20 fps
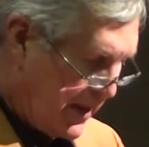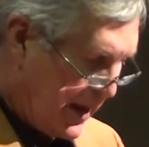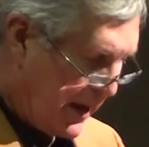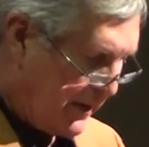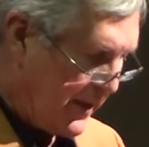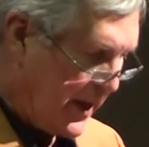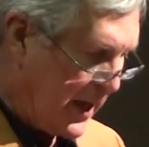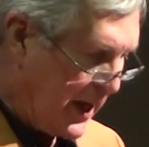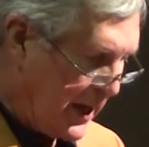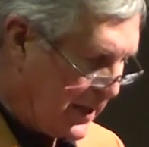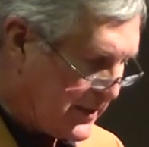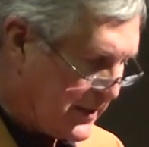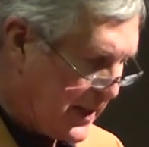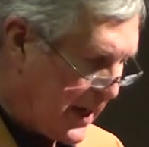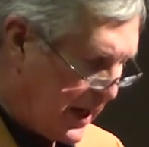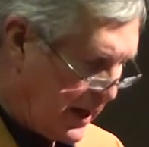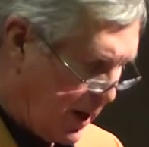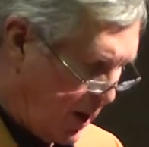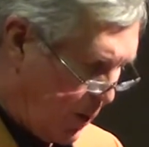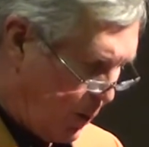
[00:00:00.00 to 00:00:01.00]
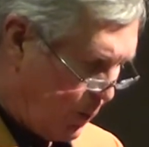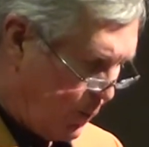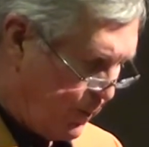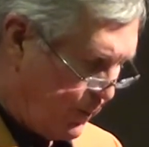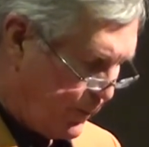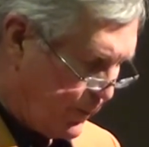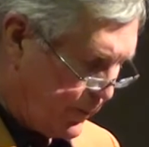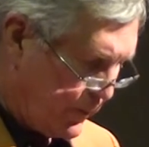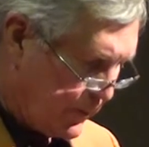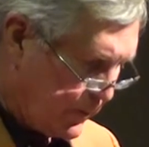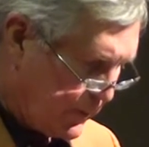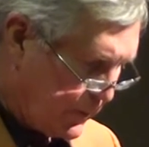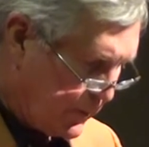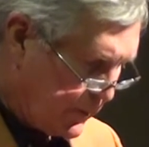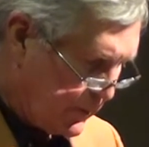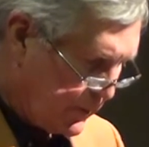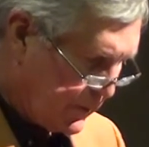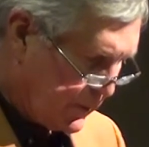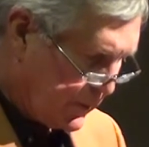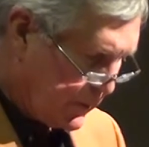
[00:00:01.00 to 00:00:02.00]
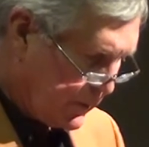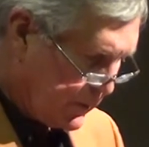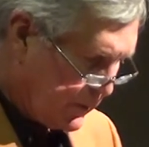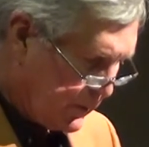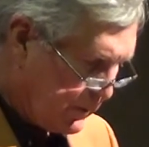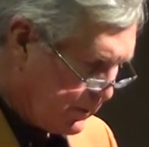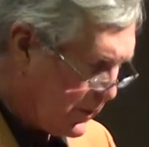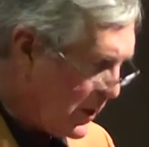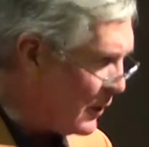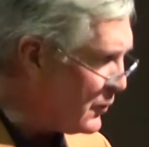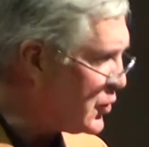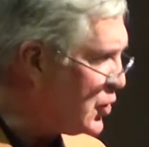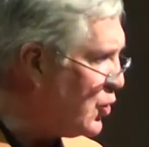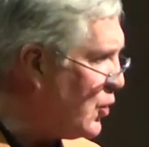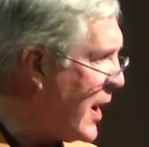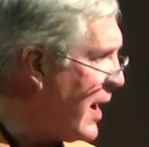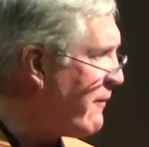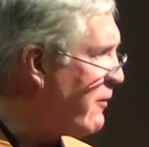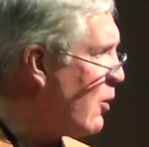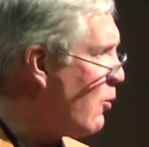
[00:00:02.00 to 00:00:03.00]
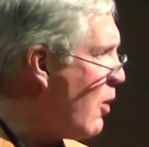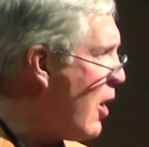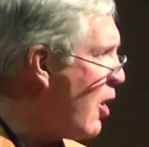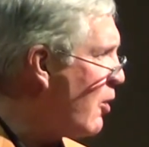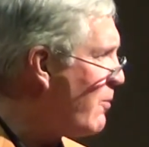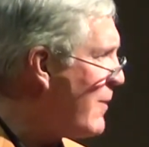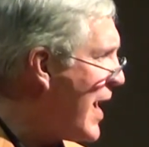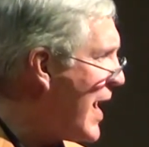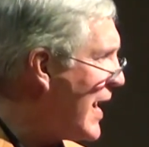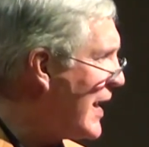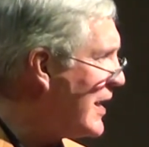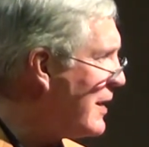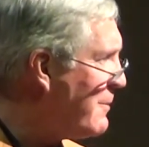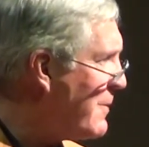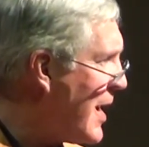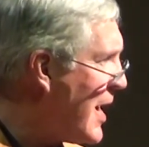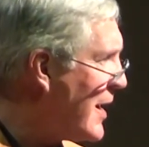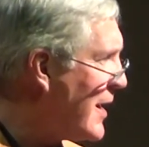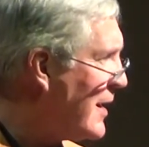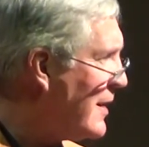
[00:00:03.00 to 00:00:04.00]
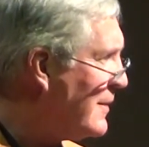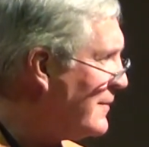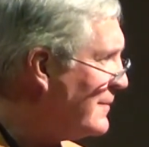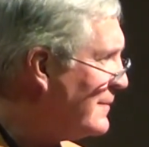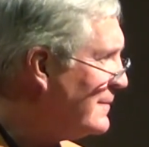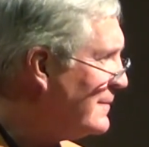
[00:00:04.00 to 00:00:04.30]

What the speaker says: And then he said, oh, don't you ever walk by anybody